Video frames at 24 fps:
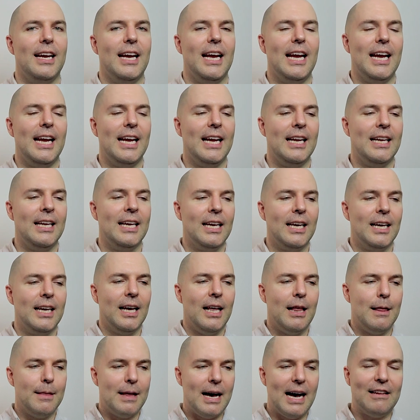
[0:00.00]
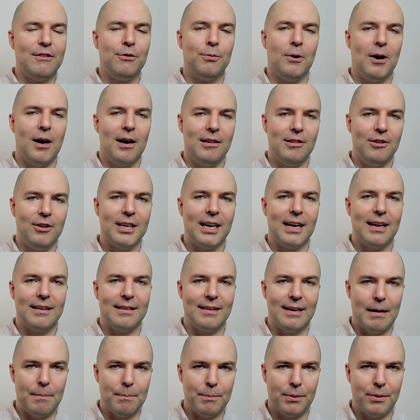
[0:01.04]
And that's why I look at
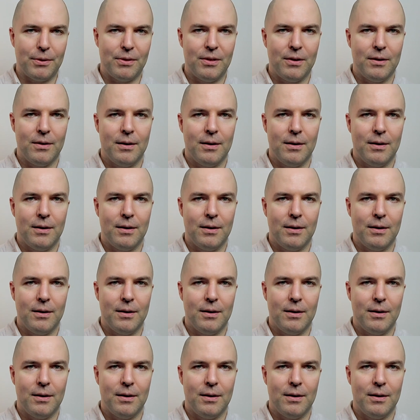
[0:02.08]
depth.